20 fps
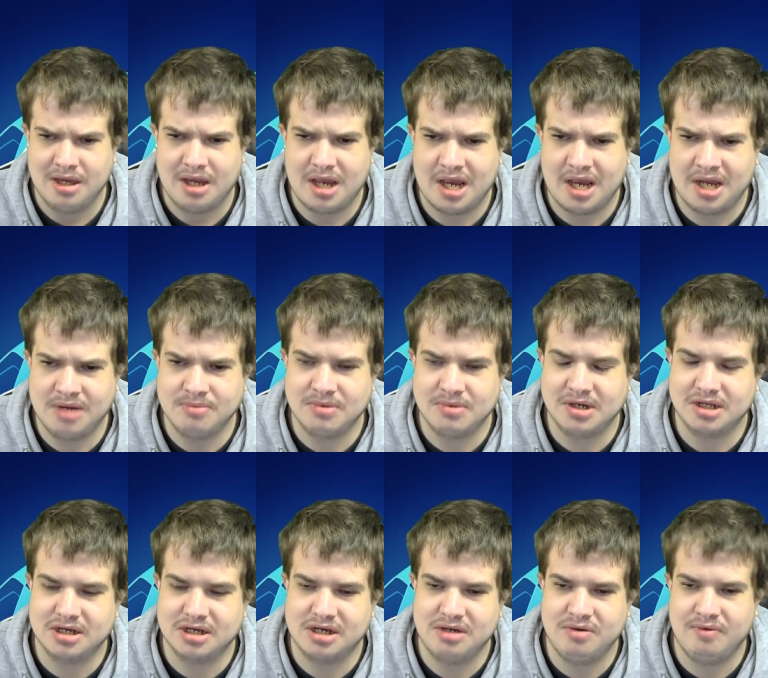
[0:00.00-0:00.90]
And I'm going to
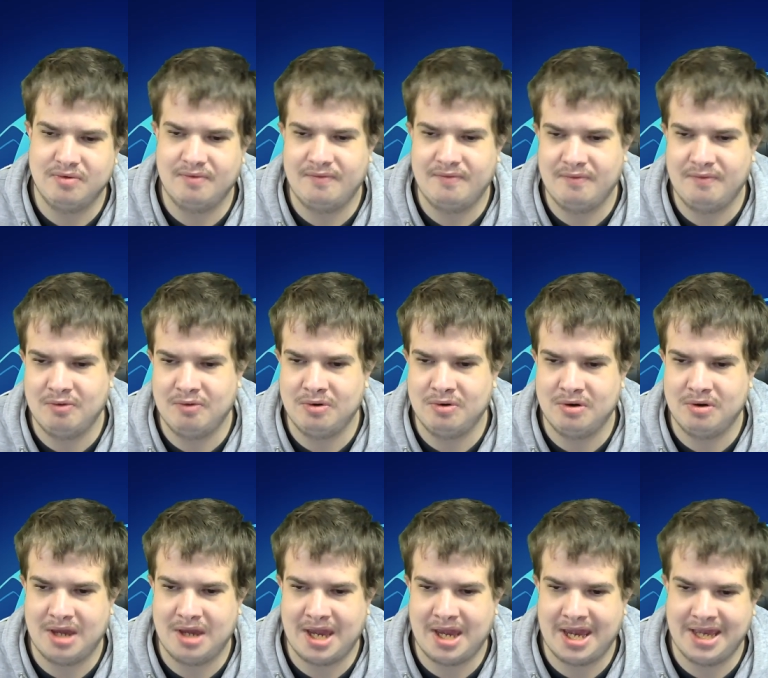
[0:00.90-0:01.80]
go for
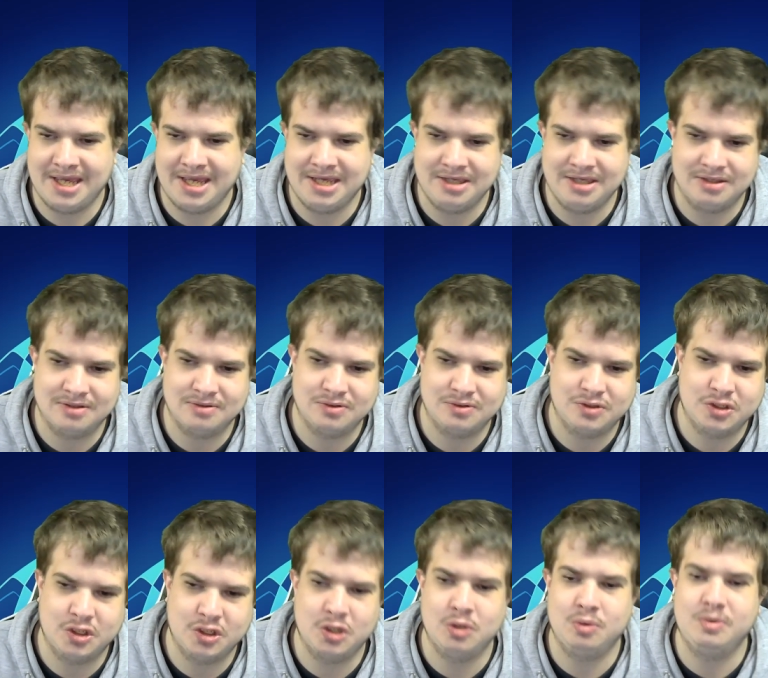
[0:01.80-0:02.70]
a
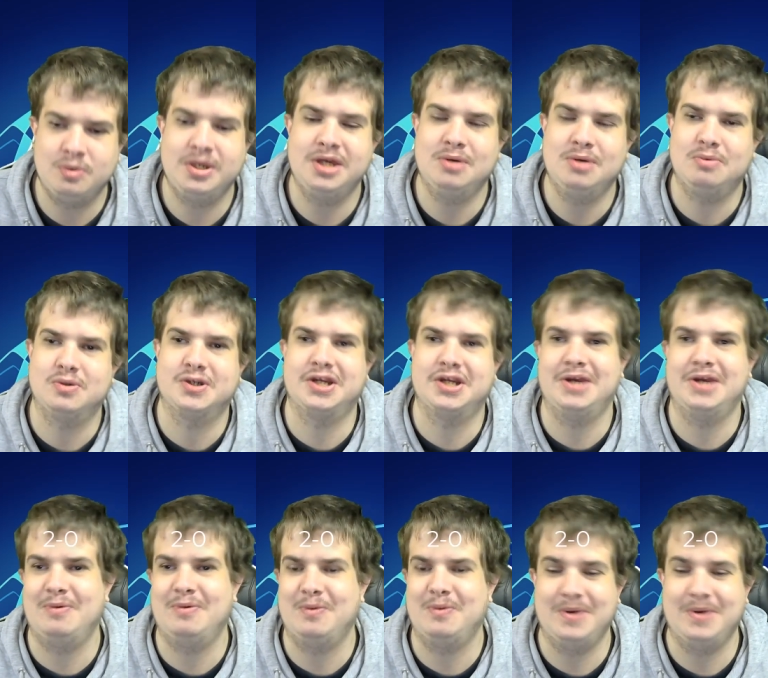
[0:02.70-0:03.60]
2 0
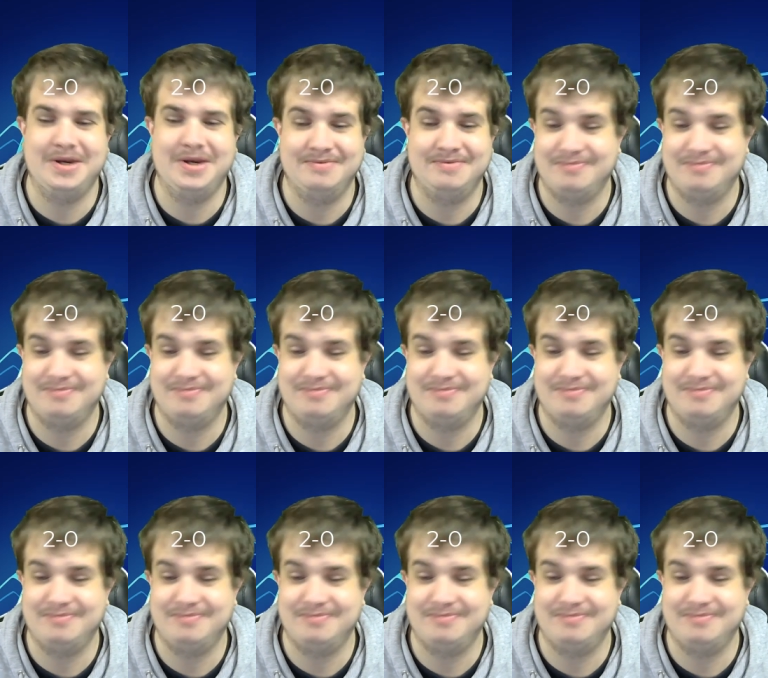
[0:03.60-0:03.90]
Sheriff win.